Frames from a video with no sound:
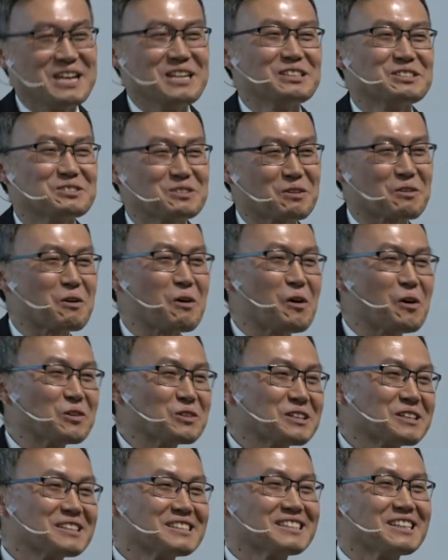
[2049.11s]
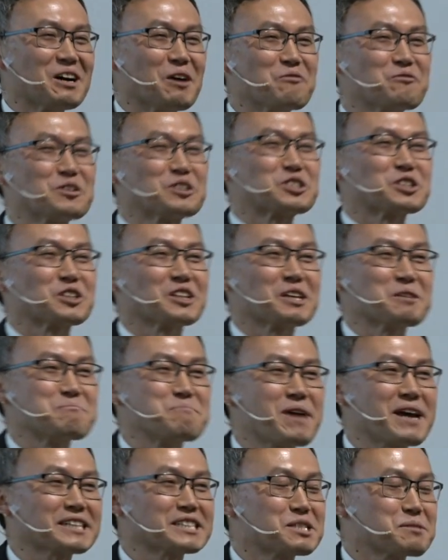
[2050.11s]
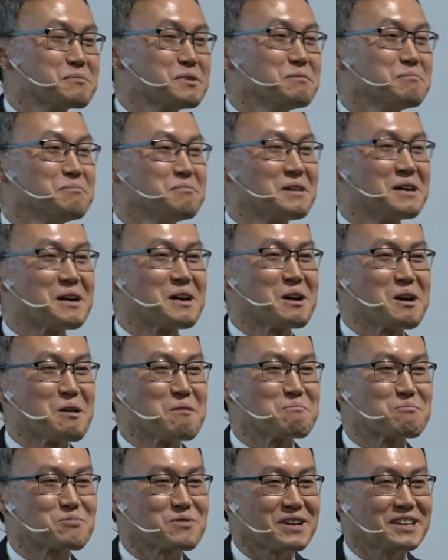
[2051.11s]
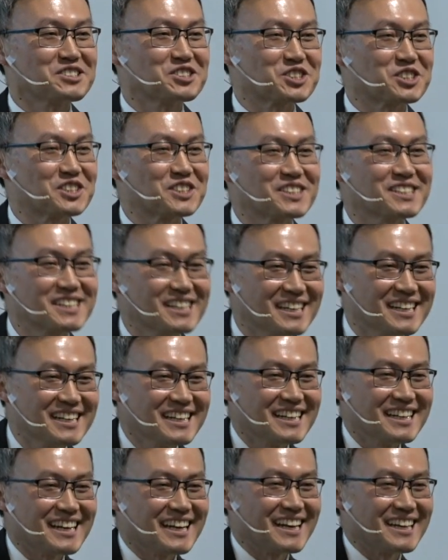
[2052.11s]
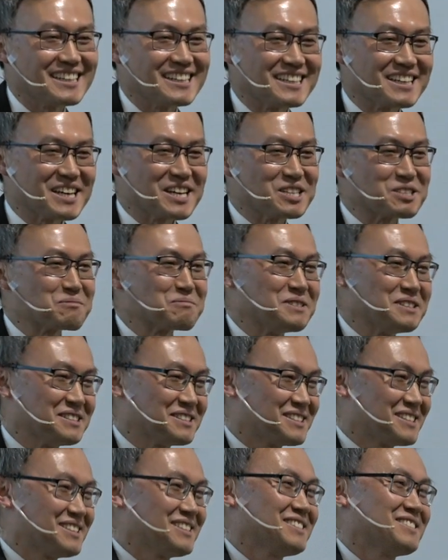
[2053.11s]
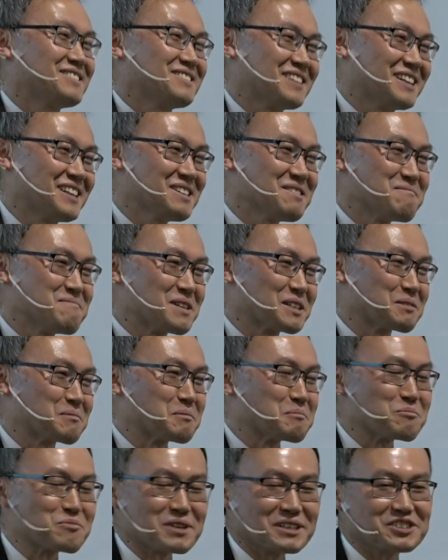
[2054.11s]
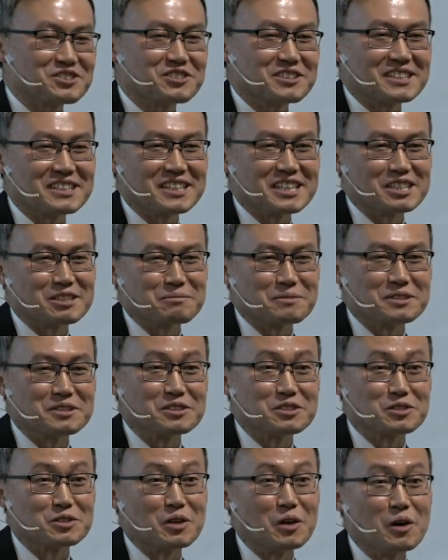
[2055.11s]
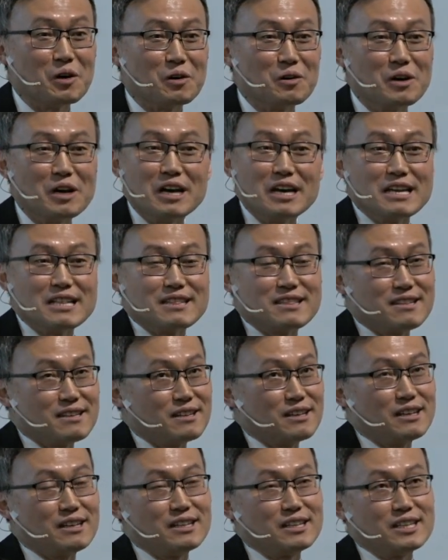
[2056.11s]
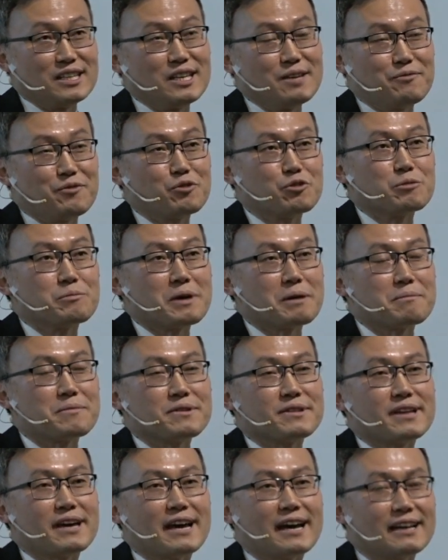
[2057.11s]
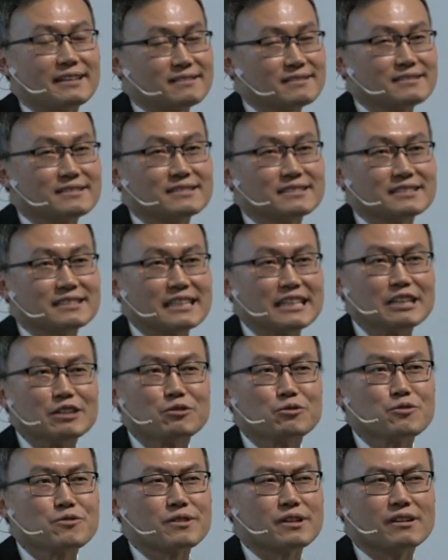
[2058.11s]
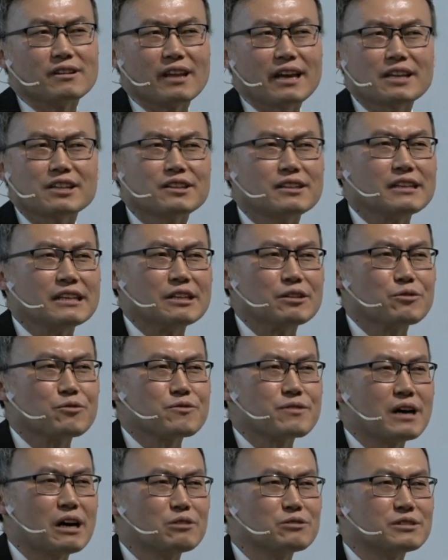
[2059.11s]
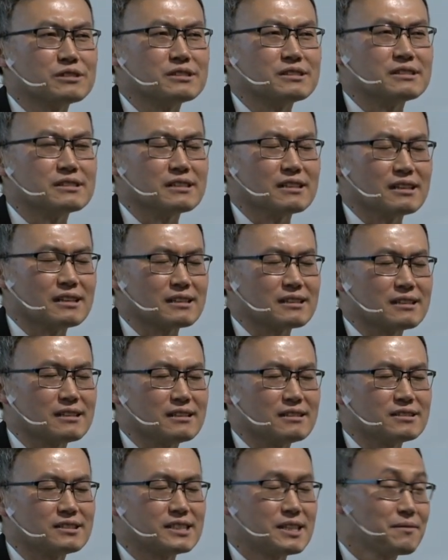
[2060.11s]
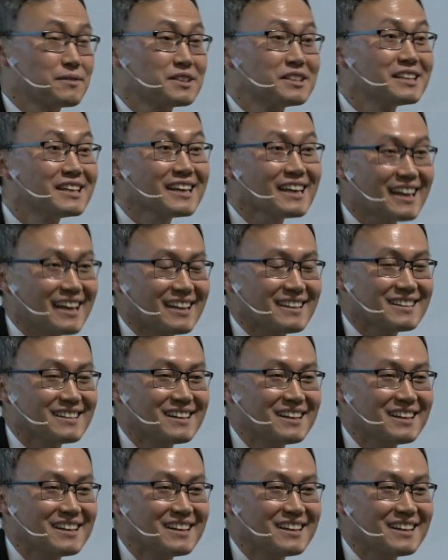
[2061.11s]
so-called officially maximum pressure and engagement right? Maximum pressure and engagement. So the, if you remember that, just in the late in 2017,